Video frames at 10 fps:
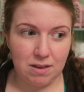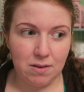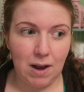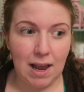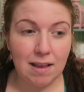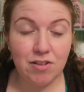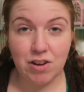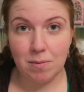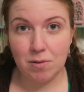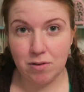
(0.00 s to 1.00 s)
So I asked
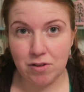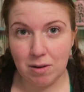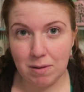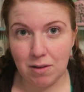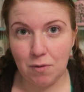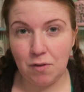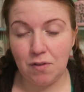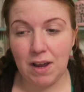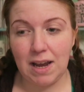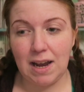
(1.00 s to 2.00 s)
James, because James has a
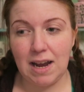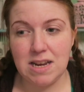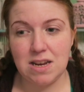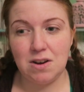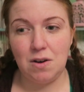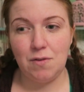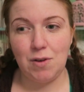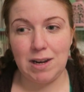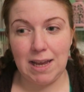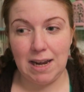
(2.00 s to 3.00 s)
fair idea of
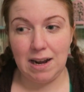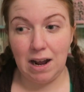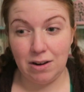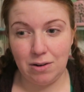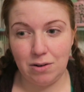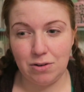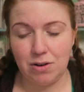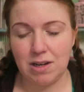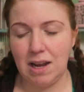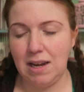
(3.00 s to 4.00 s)
what I can handle or
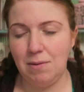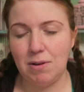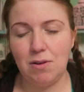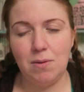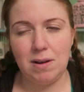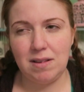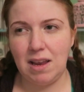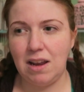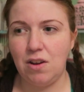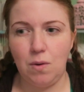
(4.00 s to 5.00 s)
not, and he was always
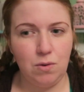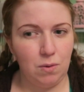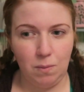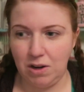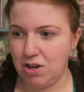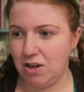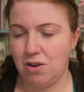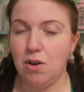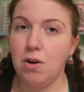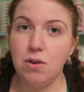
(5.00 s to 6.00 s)
saying, no, don't watch it,
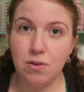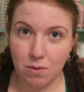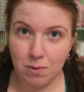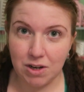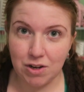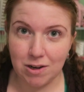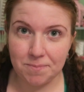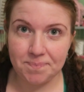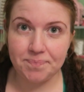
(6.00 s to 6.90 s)
no, don't watch it.